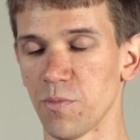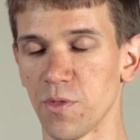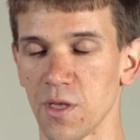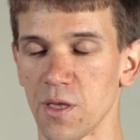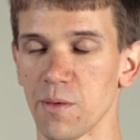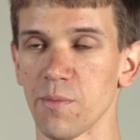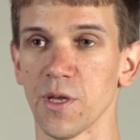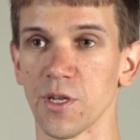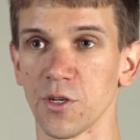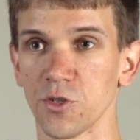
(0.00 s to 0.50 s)

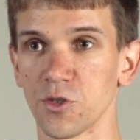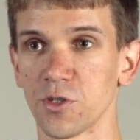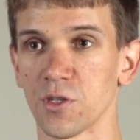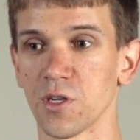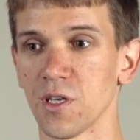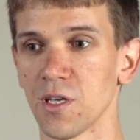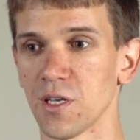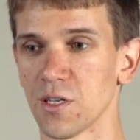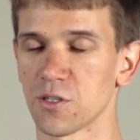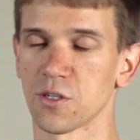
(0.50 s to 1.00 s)
image
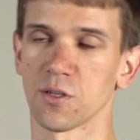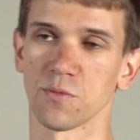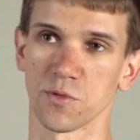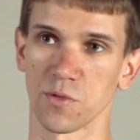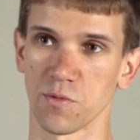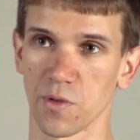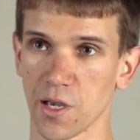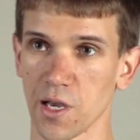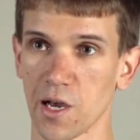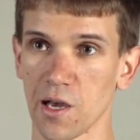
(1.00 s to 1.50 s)
in terms
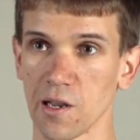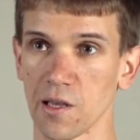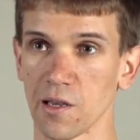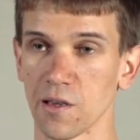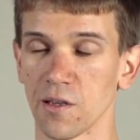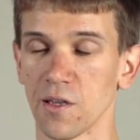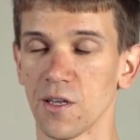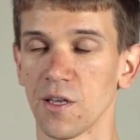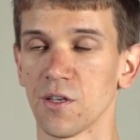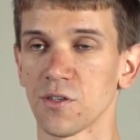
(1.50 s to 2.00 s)
of the
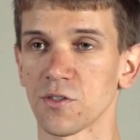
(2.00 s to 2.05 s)
colour.